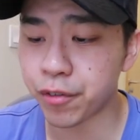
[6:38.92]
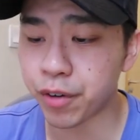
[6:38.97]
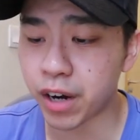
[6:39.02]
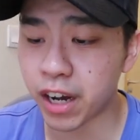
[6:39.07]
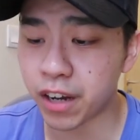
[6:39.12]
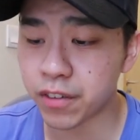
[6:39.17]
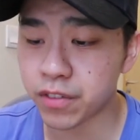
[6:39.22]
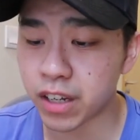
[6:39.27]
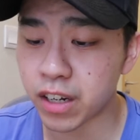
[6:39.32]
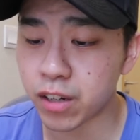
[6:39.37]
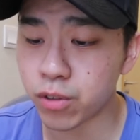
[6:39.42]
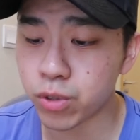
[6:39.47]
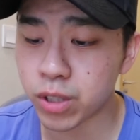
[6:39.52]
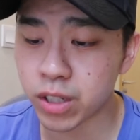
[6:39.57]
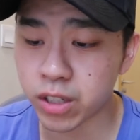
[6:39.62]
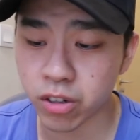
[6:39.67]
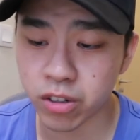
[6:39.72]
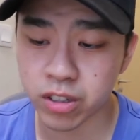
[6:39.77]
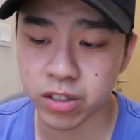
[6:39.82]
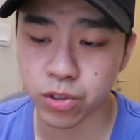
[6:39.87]
arrives and
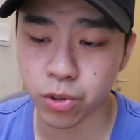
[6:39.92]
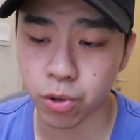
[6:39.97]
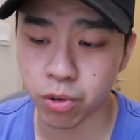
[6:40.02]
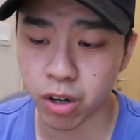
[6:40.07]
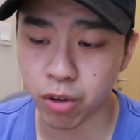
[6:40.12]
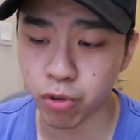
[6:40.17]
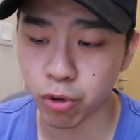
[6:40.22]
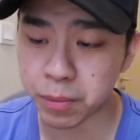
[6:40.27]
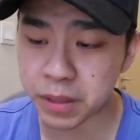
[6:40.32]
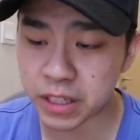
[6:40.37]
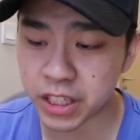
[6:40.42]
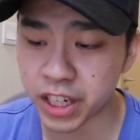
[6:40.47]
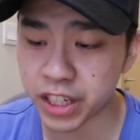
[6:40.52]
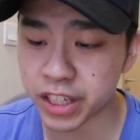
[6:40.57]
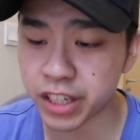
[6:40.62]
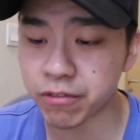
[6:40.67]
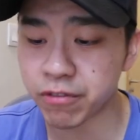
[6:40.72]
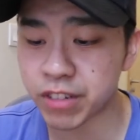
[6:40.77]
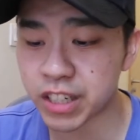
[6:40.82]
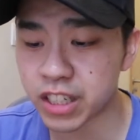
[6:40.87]
Lunatone and Solrock will be
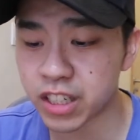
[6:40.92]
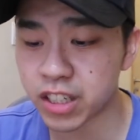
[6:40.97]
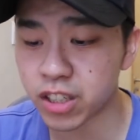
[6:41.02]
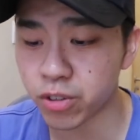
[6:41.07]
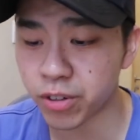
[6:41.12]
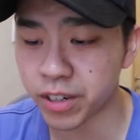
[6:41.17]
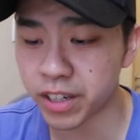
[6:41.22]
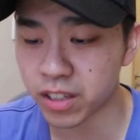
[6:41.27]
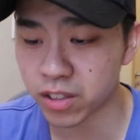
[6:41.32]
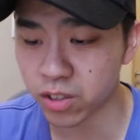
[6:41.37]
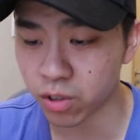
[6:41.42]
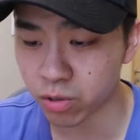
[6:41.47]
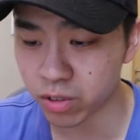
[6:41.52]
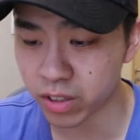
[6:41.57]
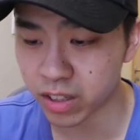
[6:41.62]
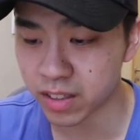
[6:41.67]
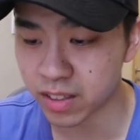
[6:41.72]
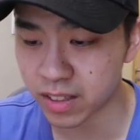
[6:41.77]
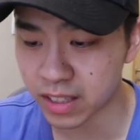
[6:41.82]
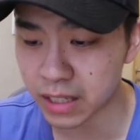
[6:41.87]
changing region during the
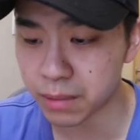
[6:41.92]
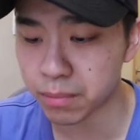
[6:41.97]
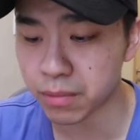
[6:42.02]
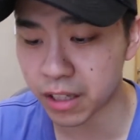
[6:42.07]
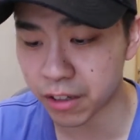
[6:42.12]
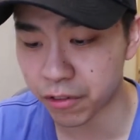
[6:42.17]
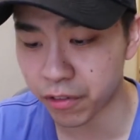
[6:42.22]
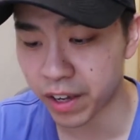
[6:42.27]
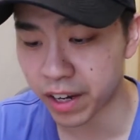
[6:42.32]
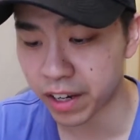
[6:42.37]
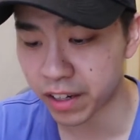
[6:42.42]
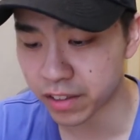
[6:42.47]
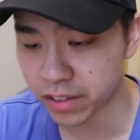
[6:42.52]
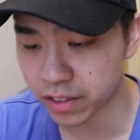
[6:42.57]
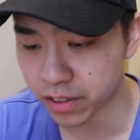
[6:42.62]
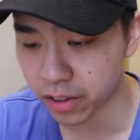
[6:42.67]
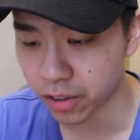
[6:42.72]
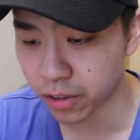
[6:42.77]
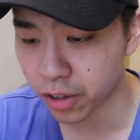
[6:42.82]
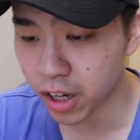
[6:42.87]
solstice theme event.
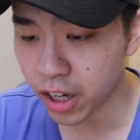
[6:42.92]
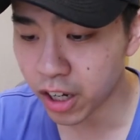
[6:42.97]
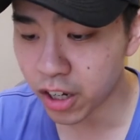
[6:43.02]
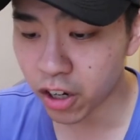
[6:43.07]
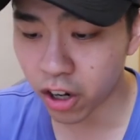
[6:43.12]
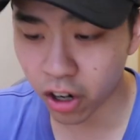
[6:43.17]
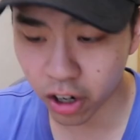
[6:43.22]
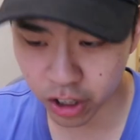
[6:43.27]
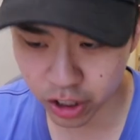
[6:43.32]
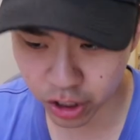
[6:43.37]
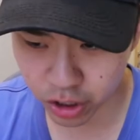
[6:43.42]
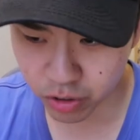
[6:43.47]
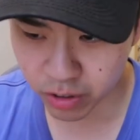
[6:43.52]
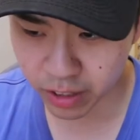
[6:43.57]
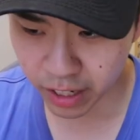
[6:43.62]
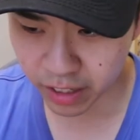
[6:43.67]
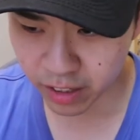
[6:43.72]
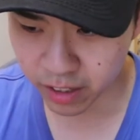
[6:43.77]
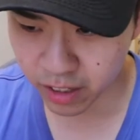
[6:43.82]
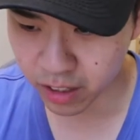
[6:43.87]
So on June
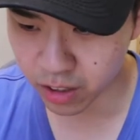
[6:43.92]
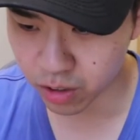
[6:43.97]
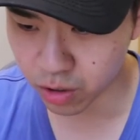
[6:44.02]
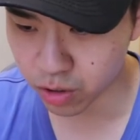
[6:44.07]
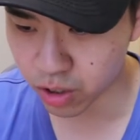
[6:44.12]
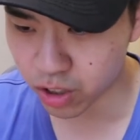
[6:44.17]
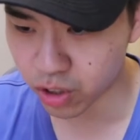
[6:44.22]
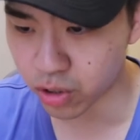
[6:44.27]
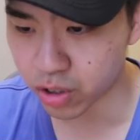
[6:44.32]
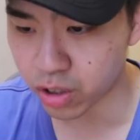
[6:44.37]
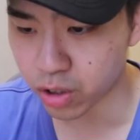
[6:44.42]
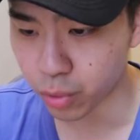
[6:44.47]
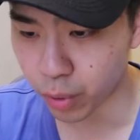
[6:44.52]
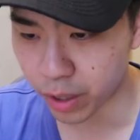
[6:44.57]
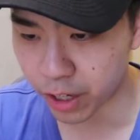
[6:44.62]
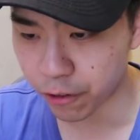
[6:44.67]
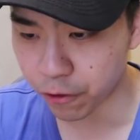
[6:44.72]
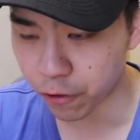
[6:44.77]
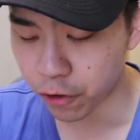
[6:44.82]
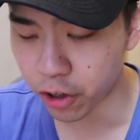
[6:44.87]
19th to June
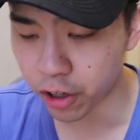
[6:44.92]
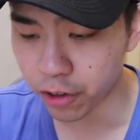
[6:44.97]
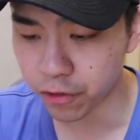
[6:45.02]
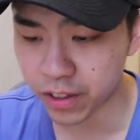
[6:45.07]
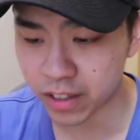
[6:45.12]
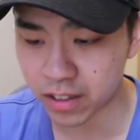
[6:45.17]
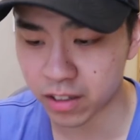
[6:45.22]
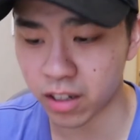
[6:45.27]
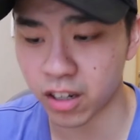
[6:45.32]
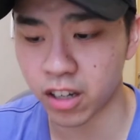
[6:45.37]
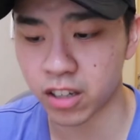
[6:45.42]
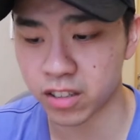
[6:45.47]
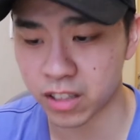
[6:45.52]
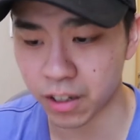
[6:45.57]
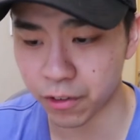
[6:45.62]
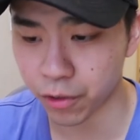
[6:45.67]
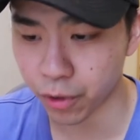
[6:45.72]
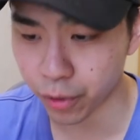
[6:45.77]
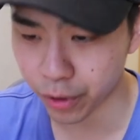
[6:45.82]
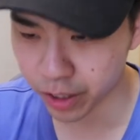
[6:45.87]
24th, there's a lot of
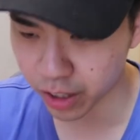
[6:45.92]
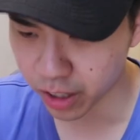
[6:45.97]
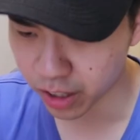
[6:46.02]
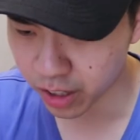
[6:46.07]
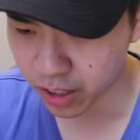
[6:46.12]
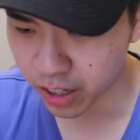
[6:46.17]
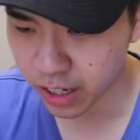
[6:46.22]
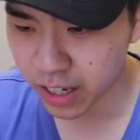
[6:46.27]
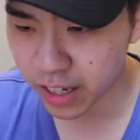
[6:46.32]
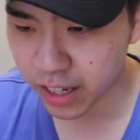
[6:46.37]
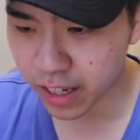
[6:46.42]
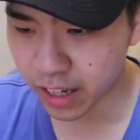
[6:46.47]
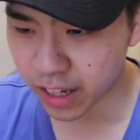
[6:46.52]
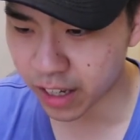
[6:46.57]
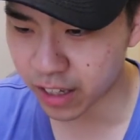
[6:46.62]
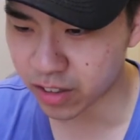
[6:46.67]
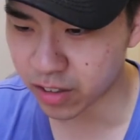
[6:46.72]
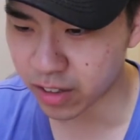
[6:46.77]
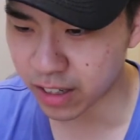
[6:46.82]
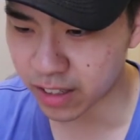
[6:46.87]
stuff going on.
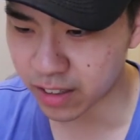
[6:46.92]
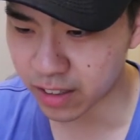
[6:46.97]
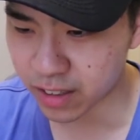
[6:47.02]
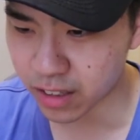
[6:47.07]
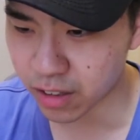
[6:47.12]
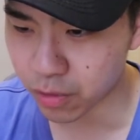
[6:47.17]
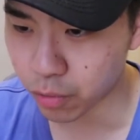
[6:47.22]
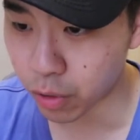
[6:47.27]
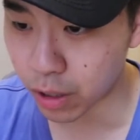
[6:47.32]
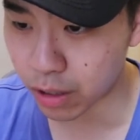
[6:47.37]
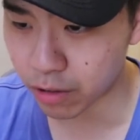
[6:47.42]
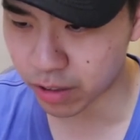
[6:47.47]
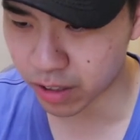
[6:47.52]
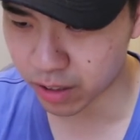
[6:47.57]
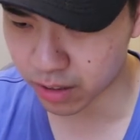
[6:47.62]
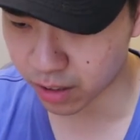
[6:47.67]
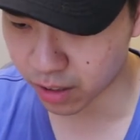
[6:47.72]
And as you can see, wow, there's